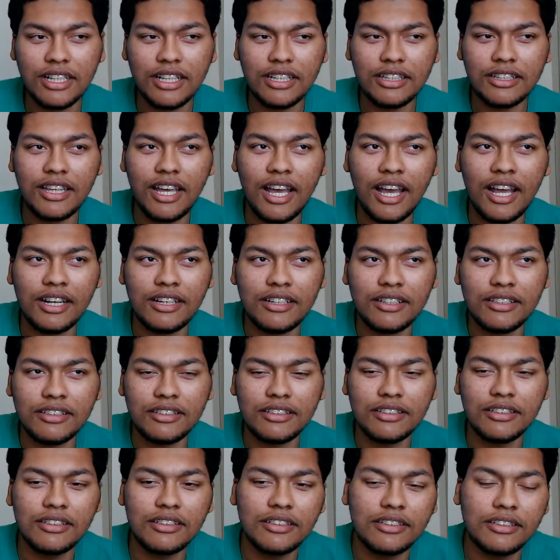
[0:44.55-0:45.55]
that
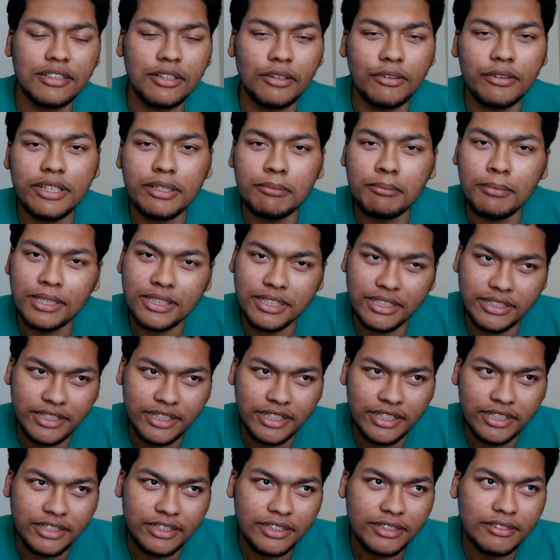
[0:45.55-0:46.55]
don't get much
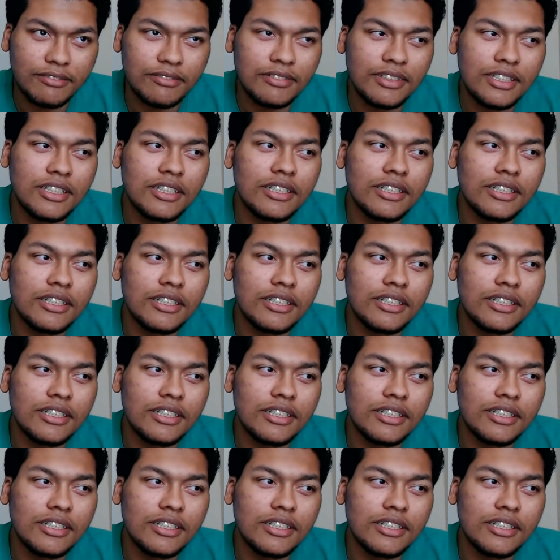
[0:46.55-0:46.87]
attention.